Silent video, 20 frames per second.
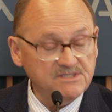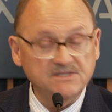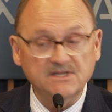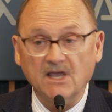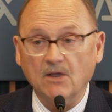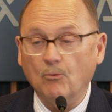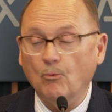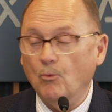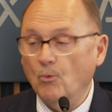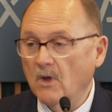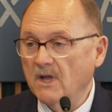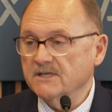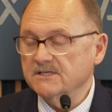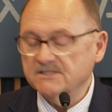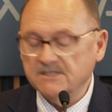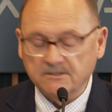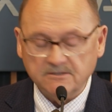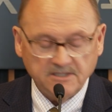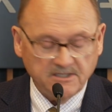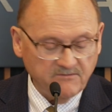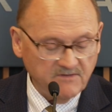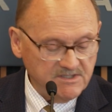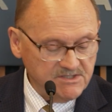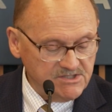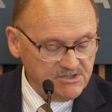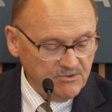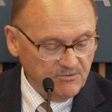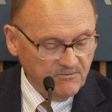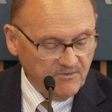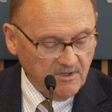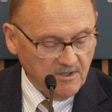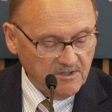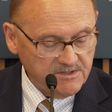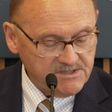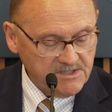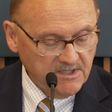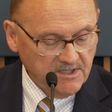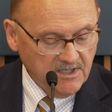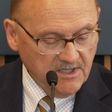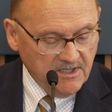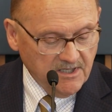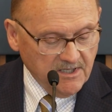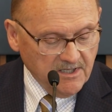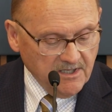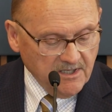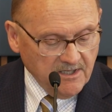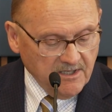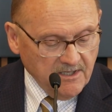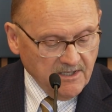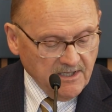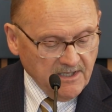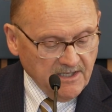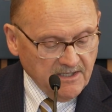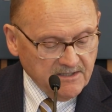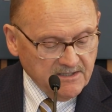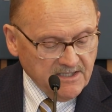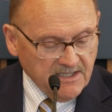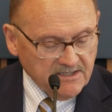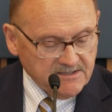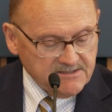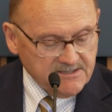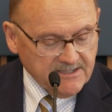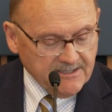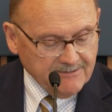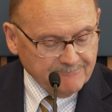that want to live in Sioux Falls, and that